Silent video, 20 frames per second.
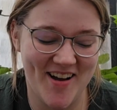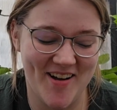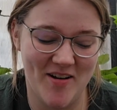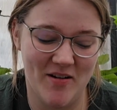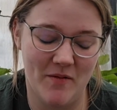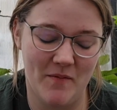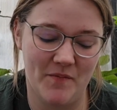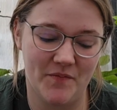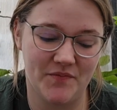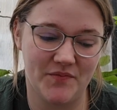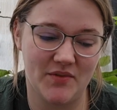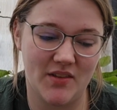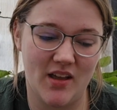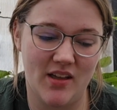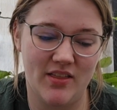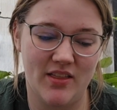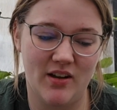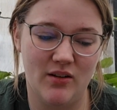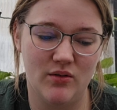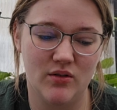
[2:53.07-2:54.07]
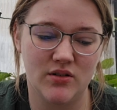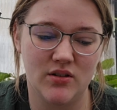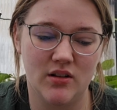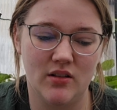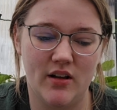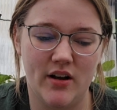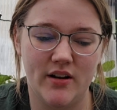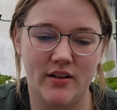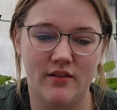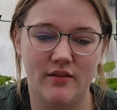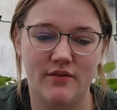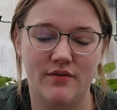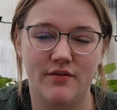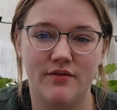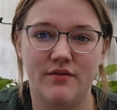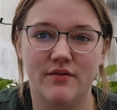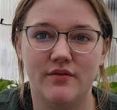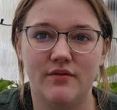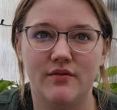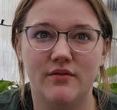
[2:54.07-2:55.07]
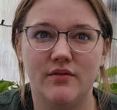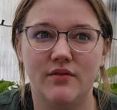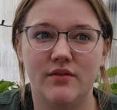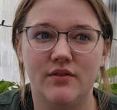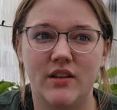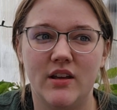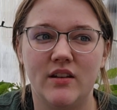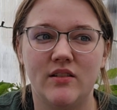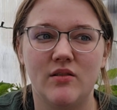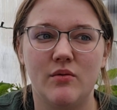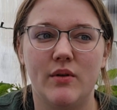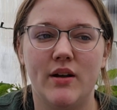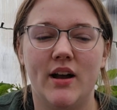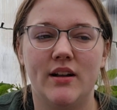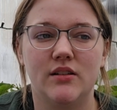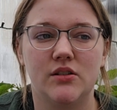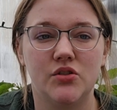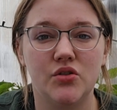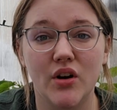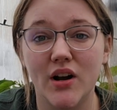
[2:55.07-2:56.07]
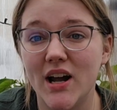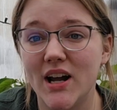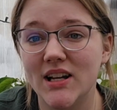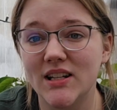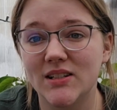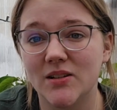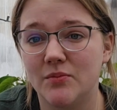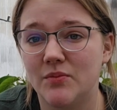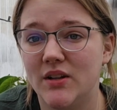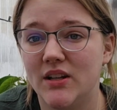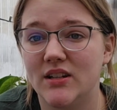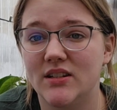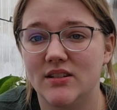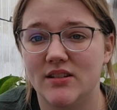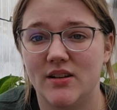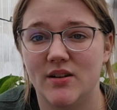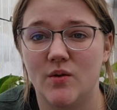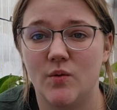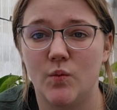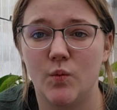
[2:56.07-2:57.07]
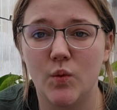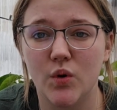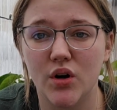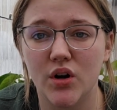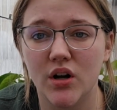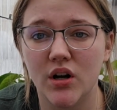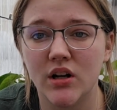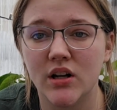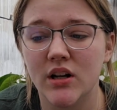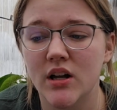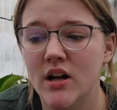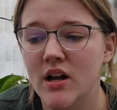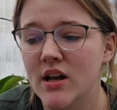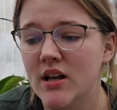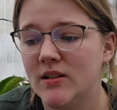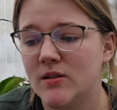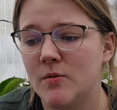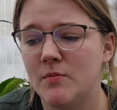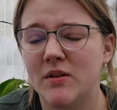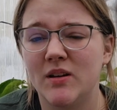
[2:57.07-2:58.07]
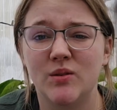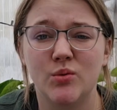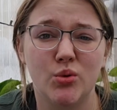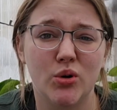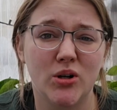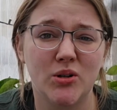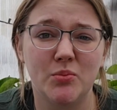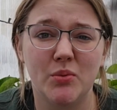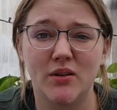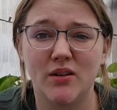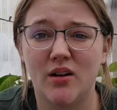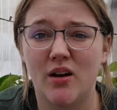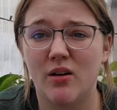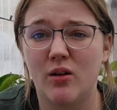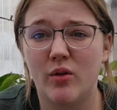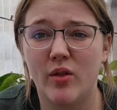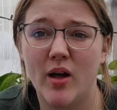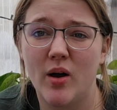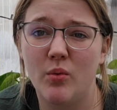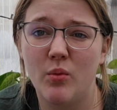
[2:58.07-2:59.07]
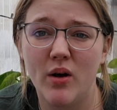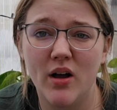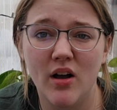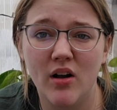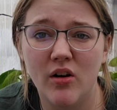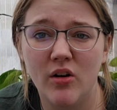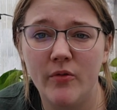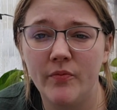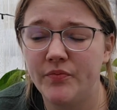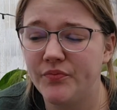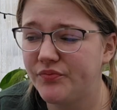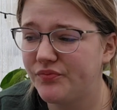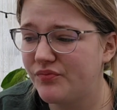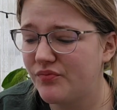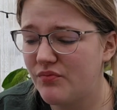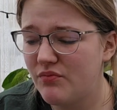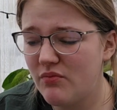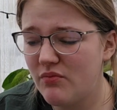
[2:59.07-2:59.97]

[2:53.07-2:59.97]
There was a lot of things that we had to try. Some things didn't work. Some things worked, but not all that well,